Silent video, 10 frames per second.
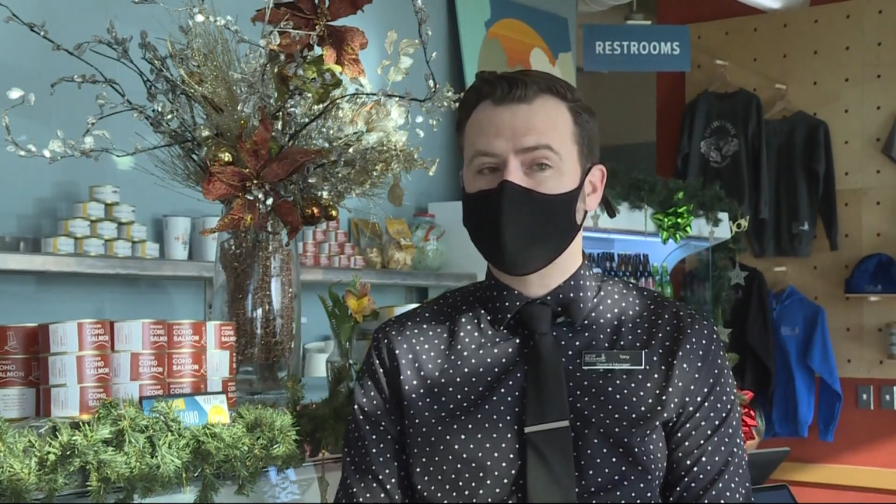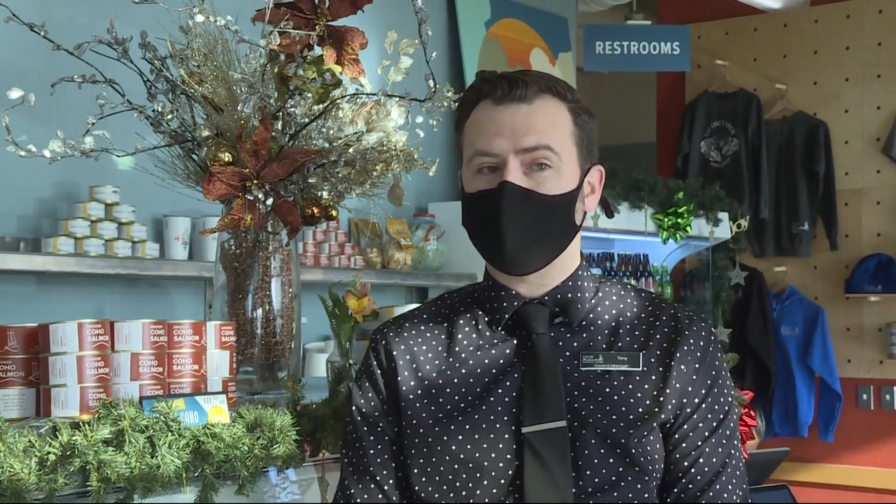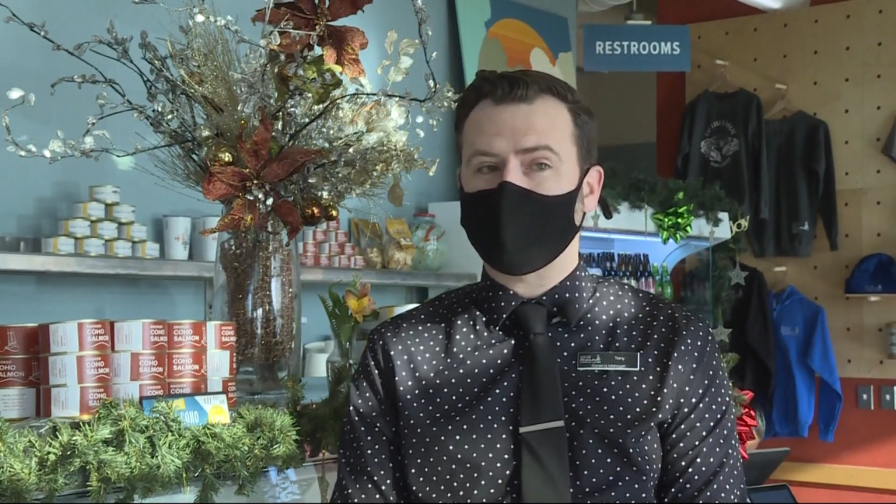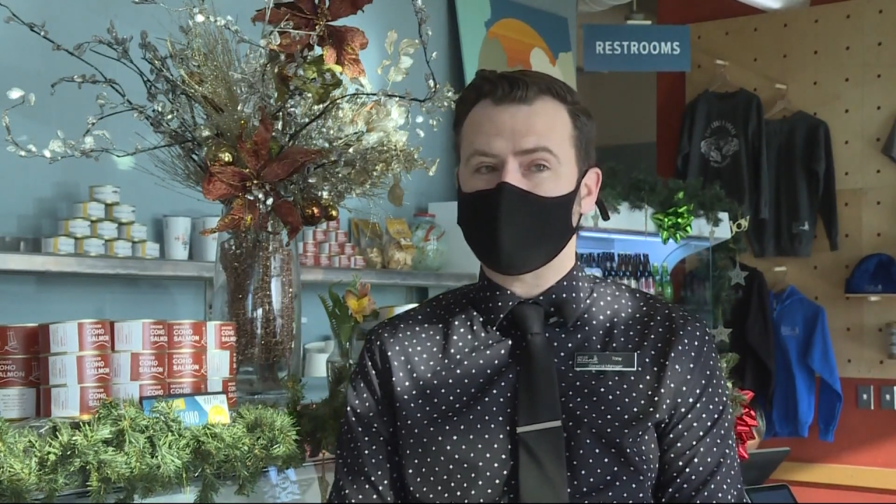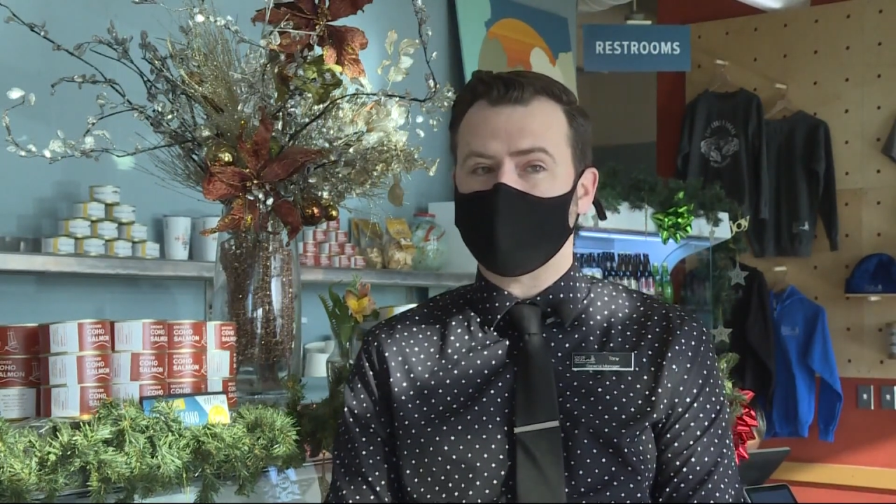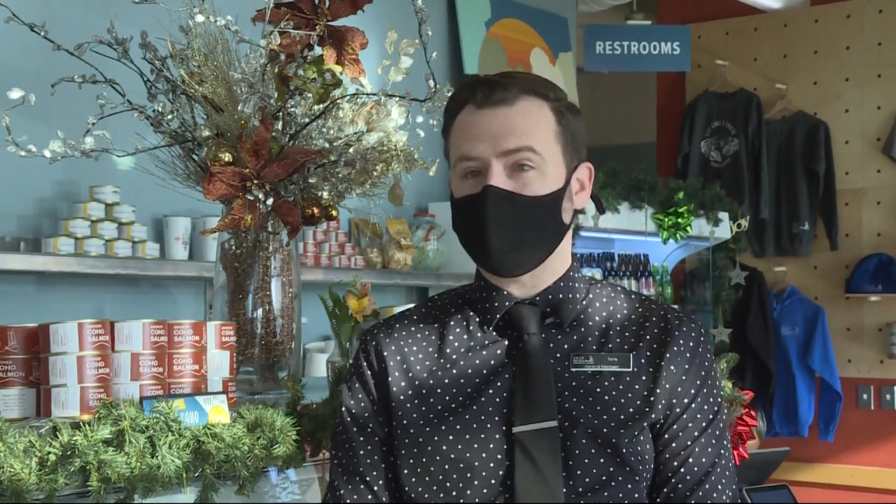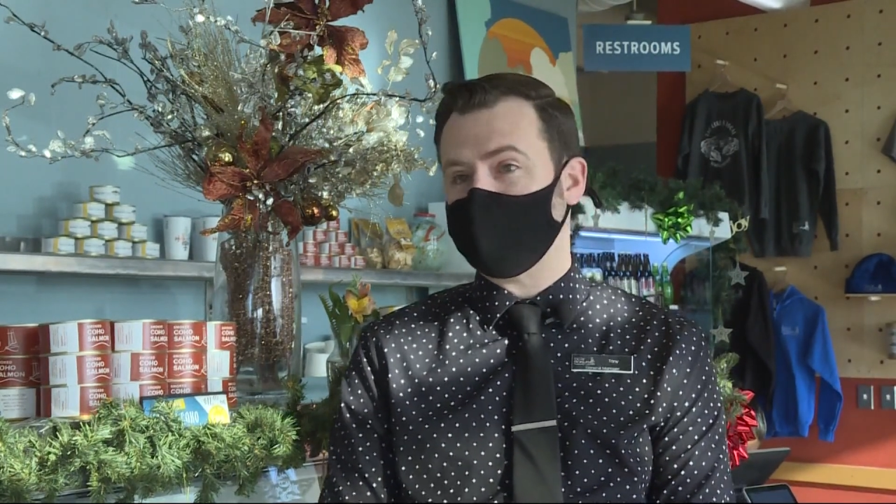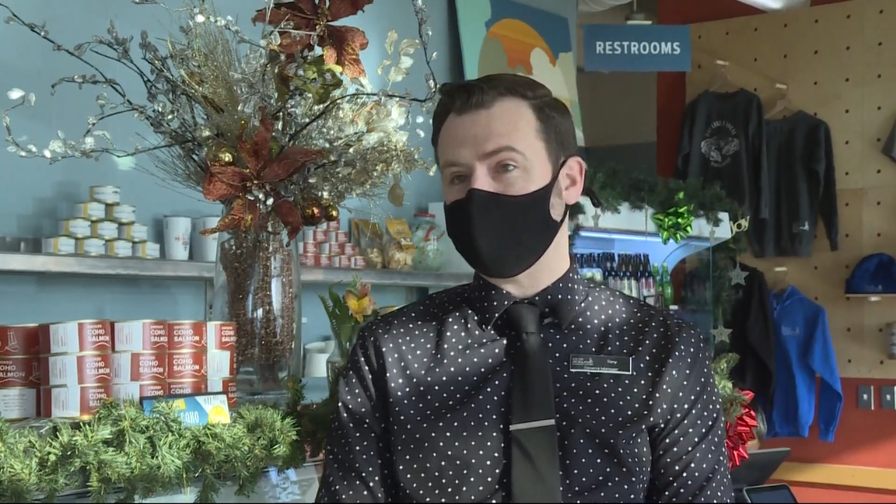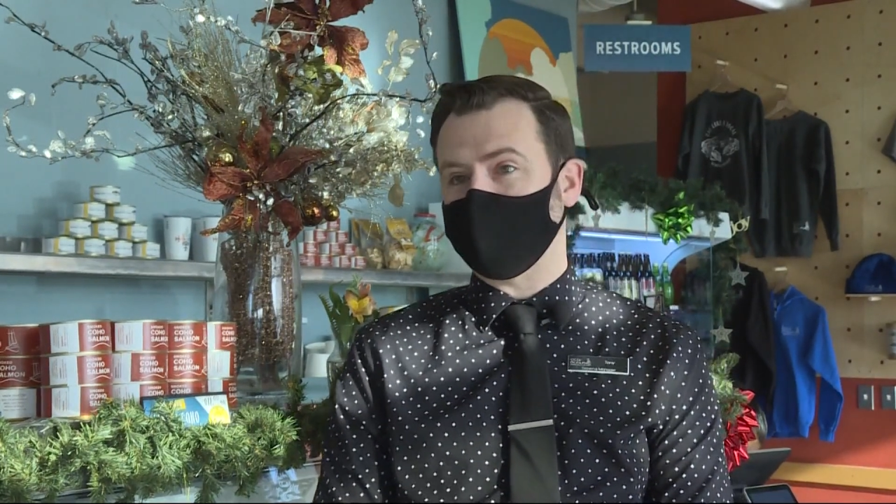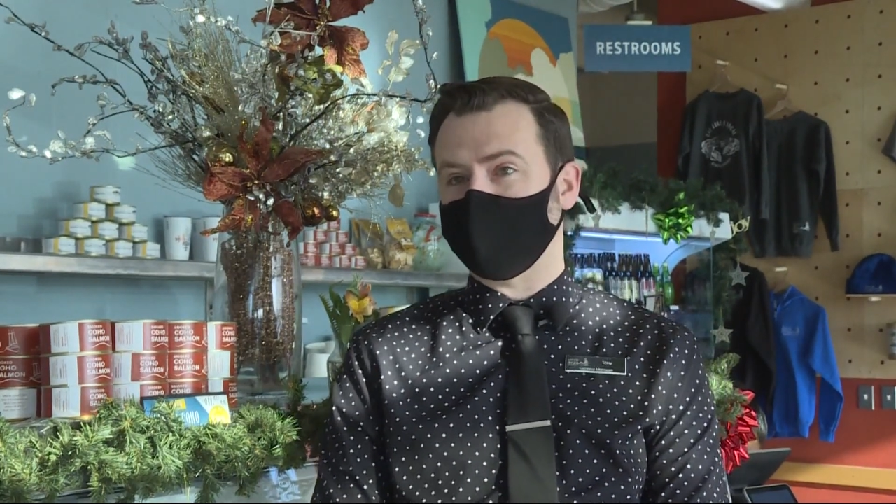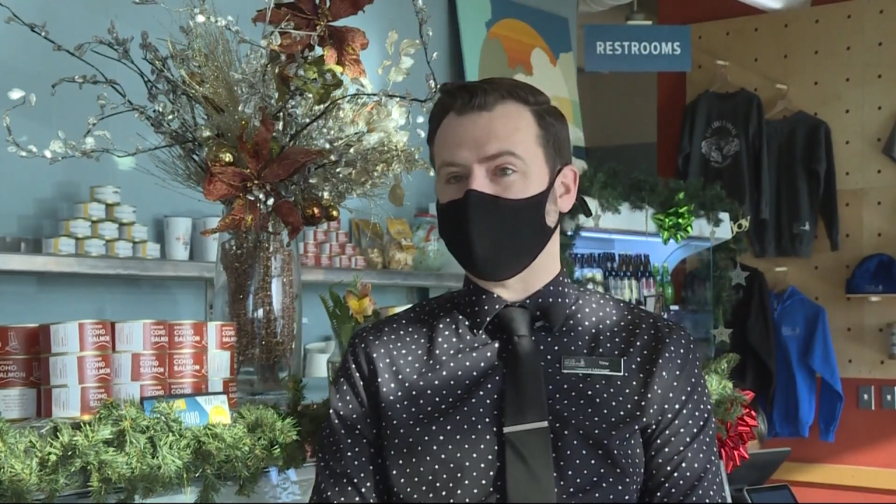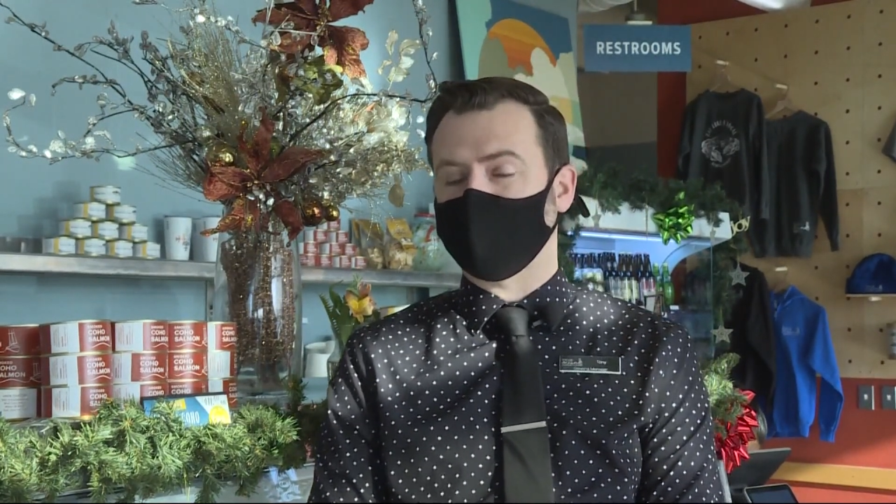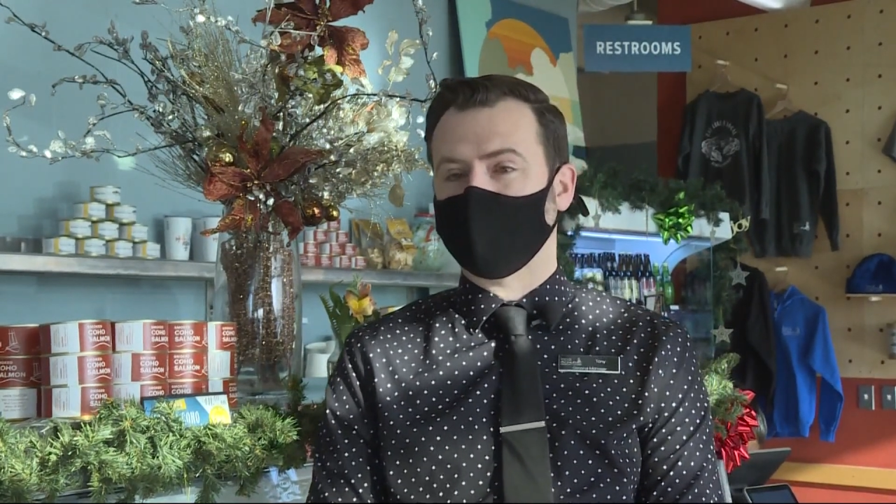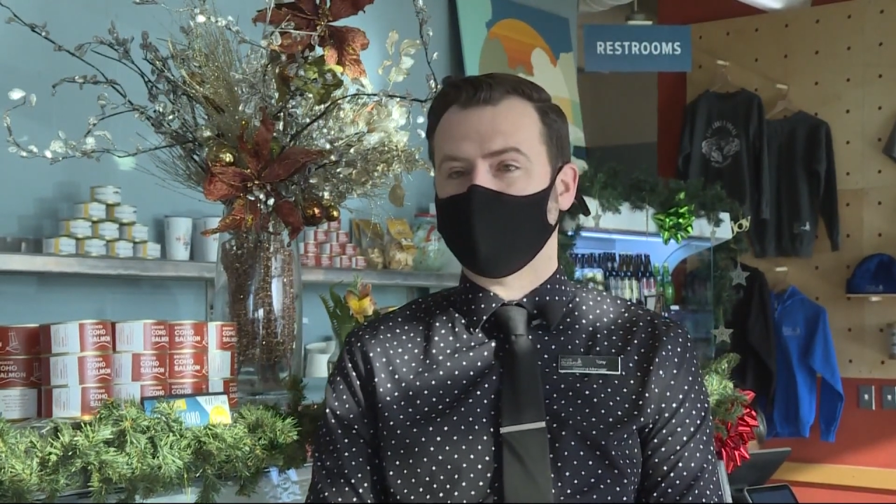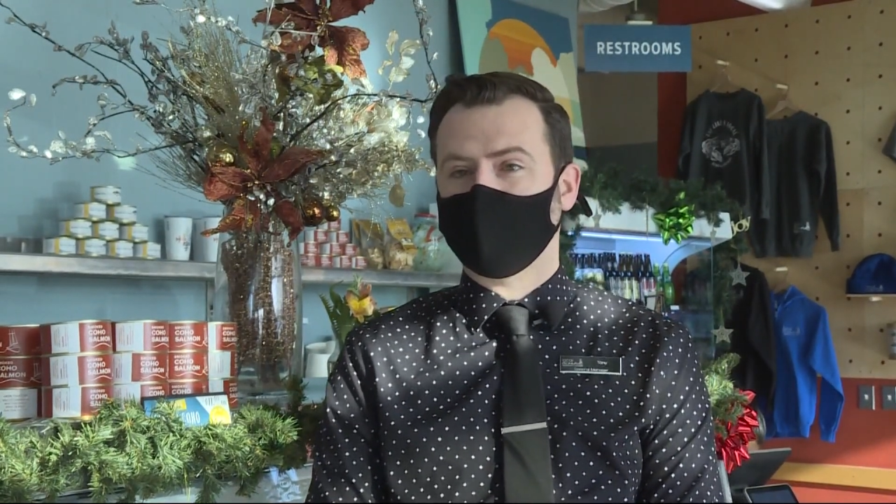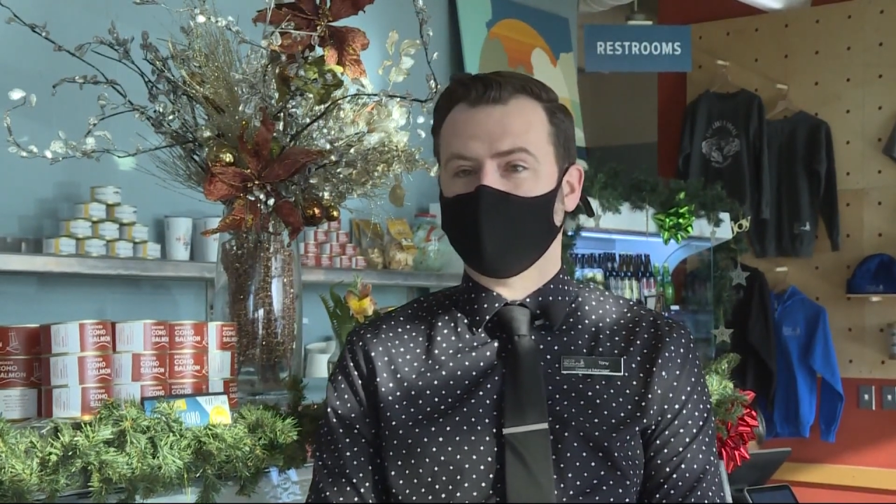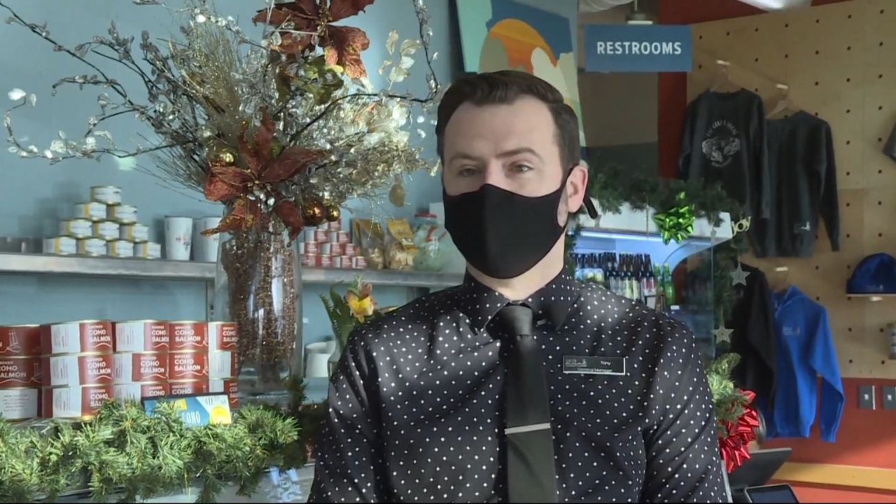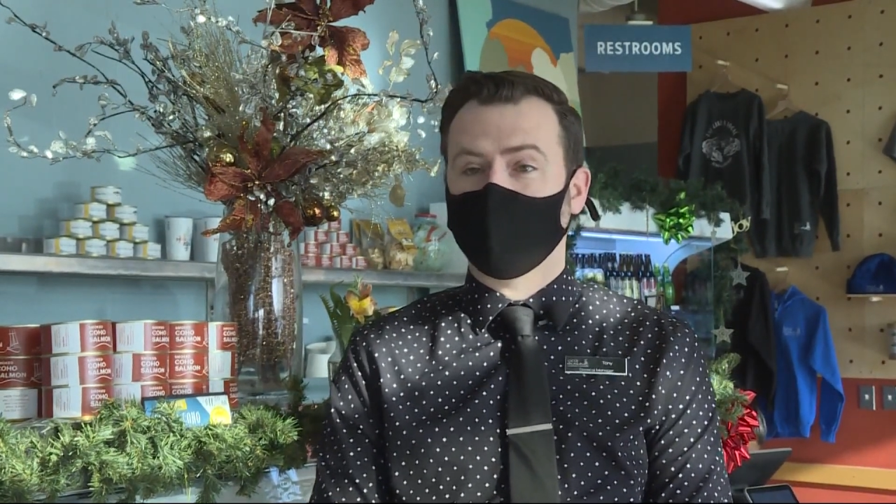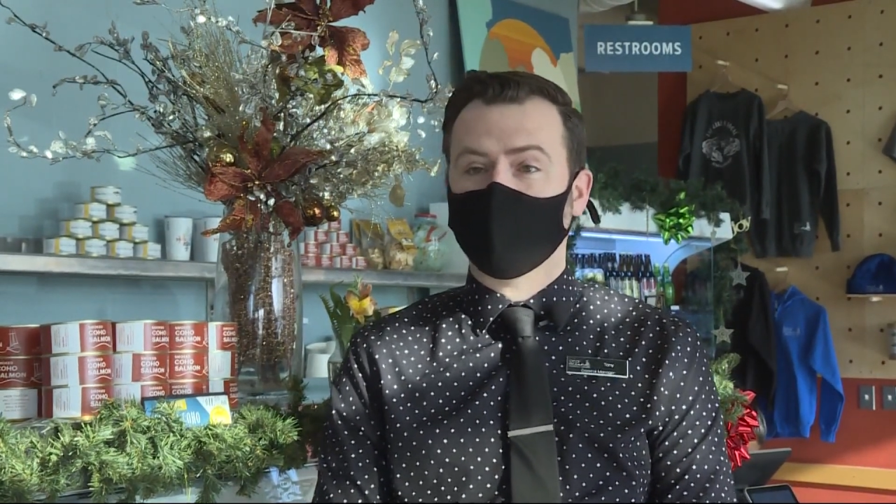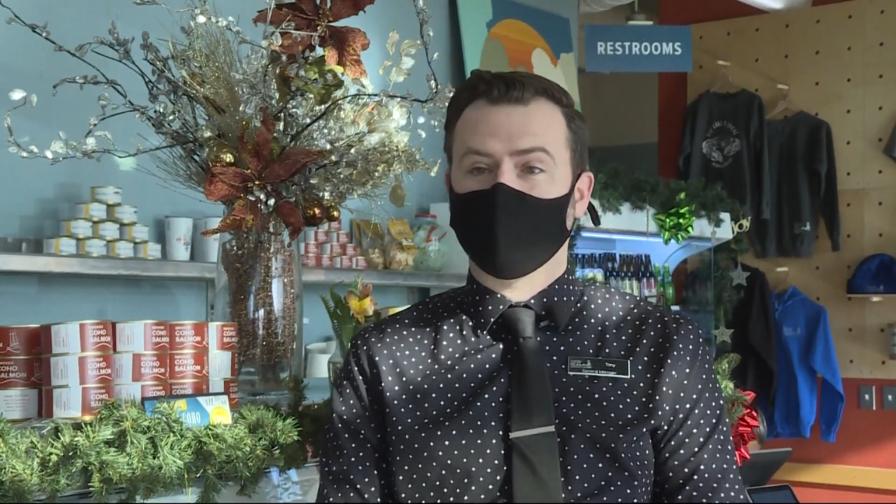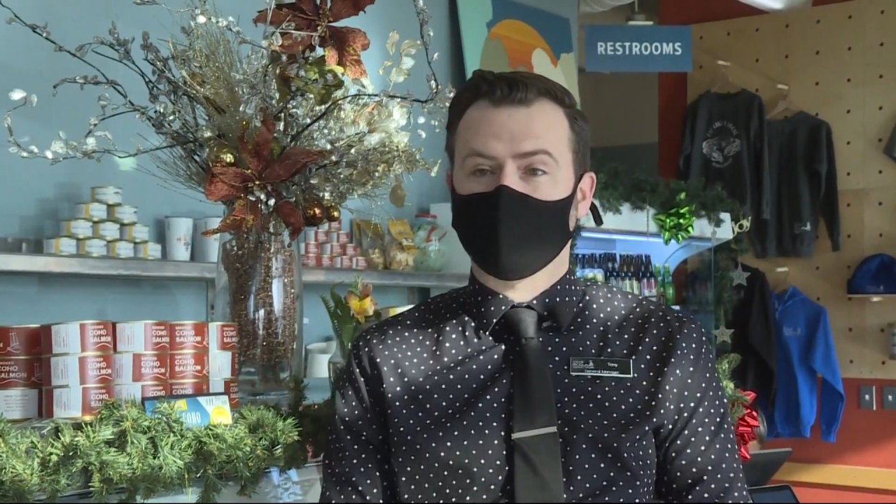So that's a big deal for our local